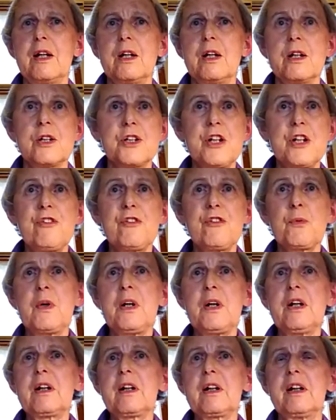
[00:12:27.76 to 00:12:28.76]
Shift
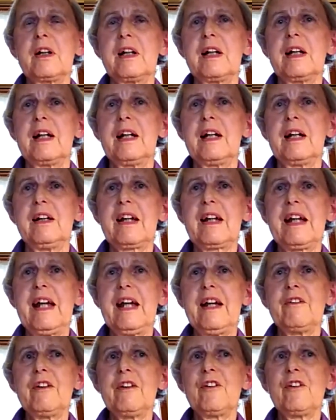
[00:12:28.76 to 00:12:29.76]
work and
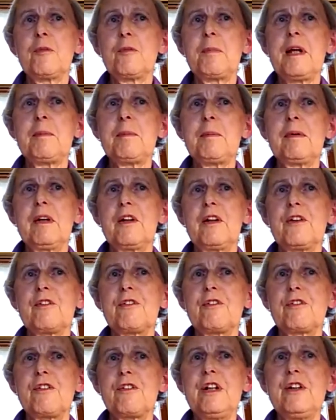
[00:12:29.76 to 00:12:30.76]
caring for people on the
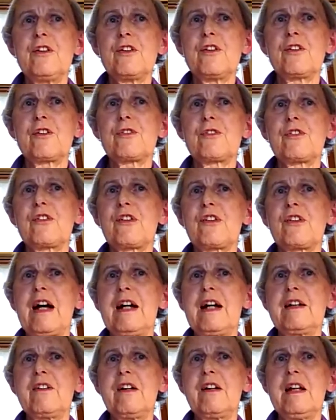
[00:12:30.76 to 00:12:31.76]
fringes of
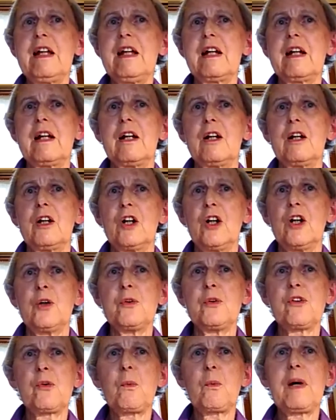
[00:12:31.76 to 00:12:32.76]
society
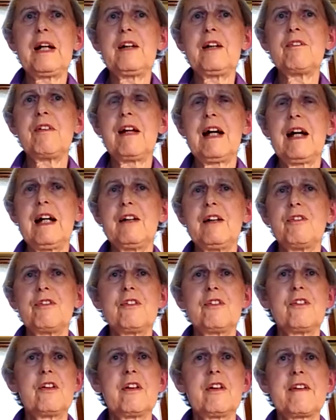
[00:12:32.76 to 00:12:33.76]
was a way of life
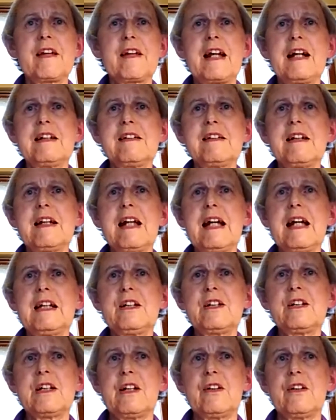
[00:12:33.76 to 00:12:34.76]
until the
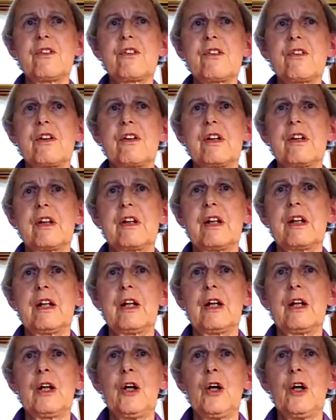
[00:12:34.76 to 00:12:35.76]
1980s,
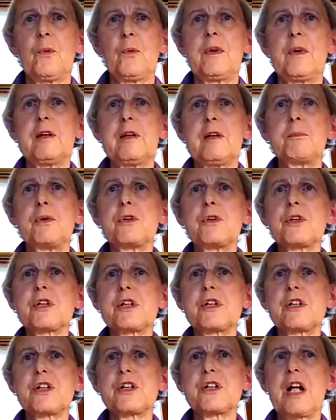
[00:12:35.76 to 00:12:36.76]
when the push
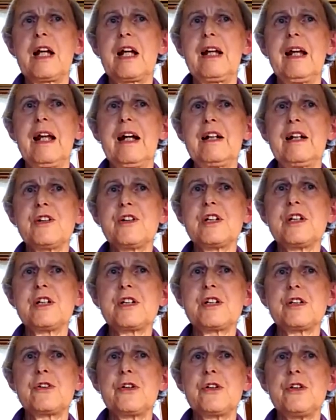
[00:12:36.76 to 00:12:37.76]
to shut large
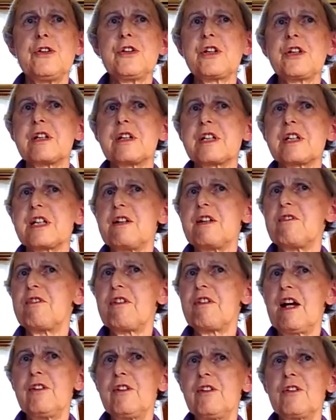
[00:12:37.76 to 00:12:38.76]
institutions in
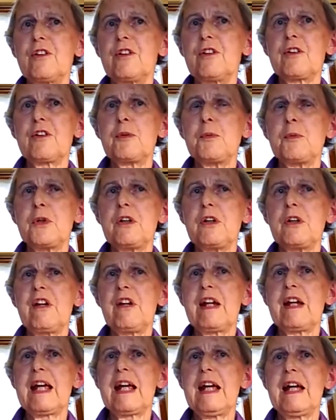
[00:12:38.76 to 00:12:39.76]
favour of
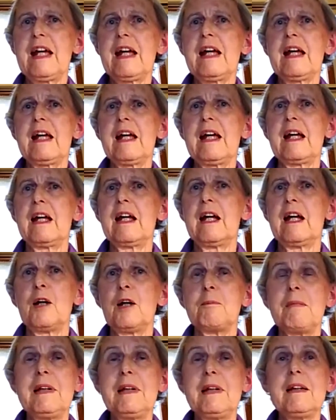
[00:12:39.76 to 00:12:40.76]
community care
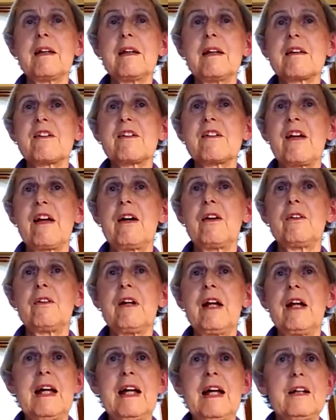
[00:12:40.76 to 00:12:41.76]
meant that the town
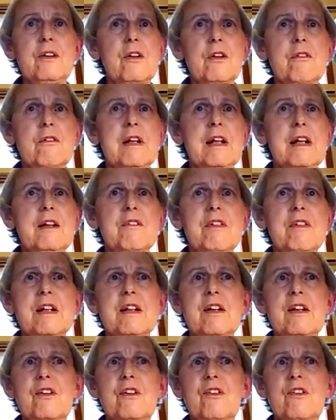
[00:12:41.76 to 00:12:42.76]
had to
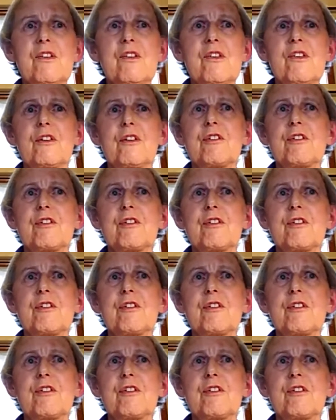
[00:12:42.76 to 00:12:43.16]
reinvent itself.